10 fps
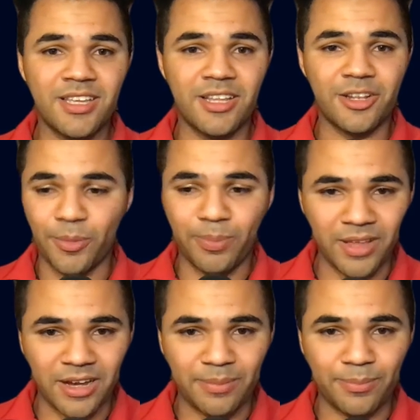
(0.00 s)
no
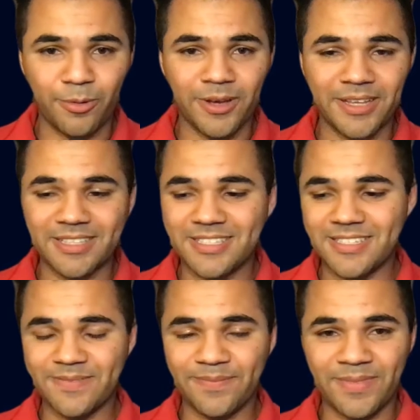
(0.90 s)
playoff
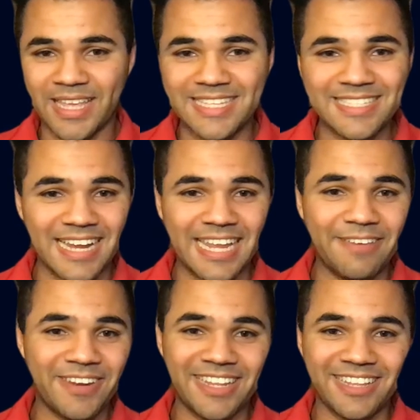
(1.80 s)
points. He's not
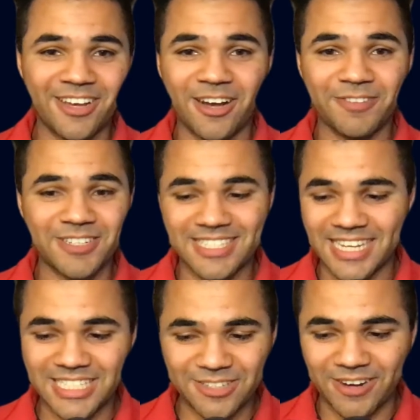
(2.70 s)
even in the
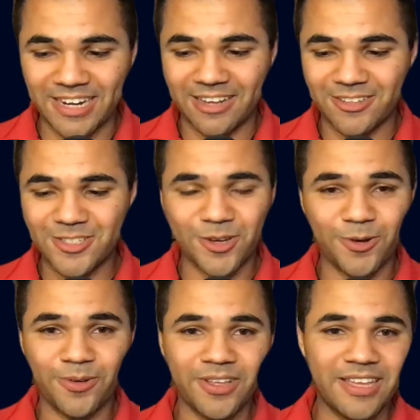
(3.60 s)
conversation right now.
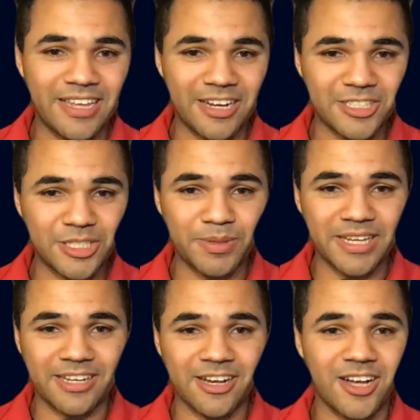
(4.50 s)
So there should be
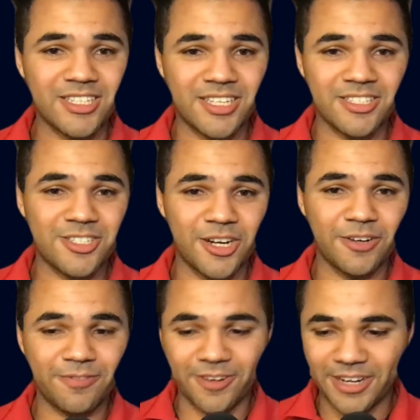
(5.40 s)
a cause of concern
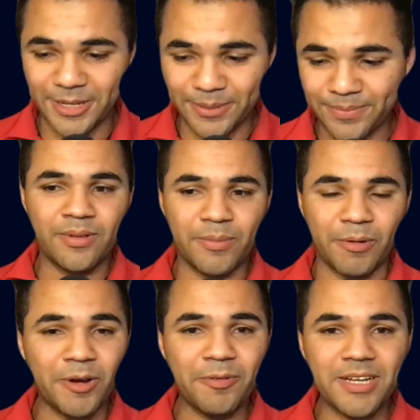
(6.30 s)
for him. But
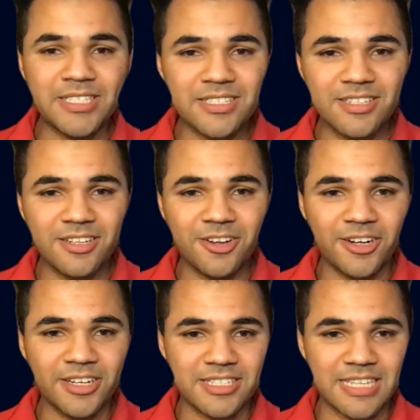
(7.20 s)
we were racing to the
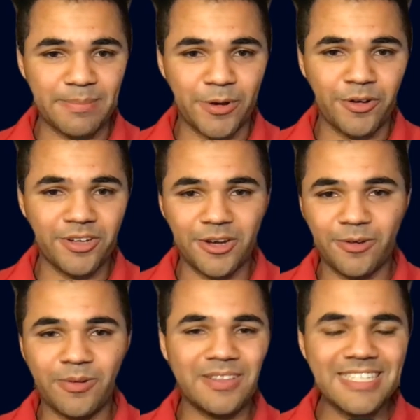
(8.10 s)
darkness at
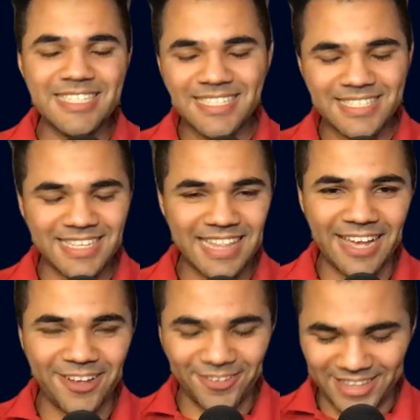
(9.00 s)
Pocono. This is
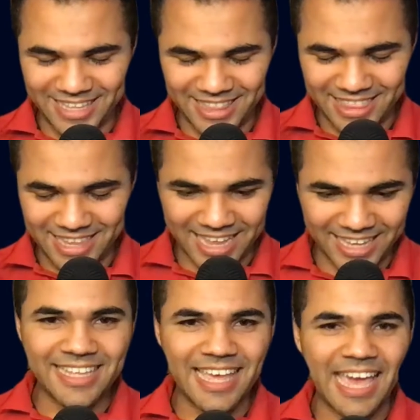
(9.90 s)
now the
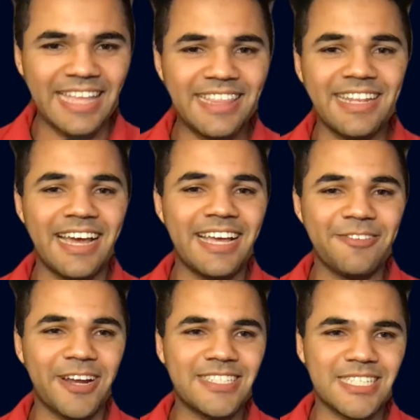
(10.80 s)
8th and 9th
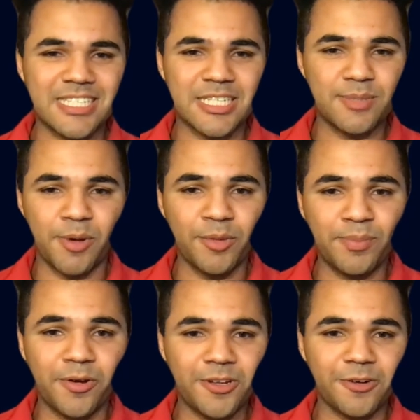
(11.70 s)
races, because both
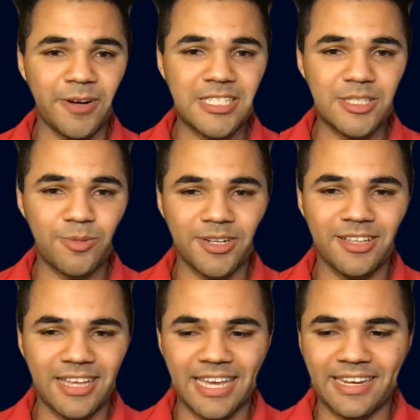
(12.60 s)
Pocono races were
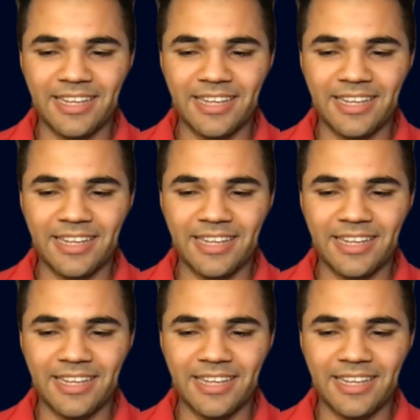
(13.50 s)
delayed.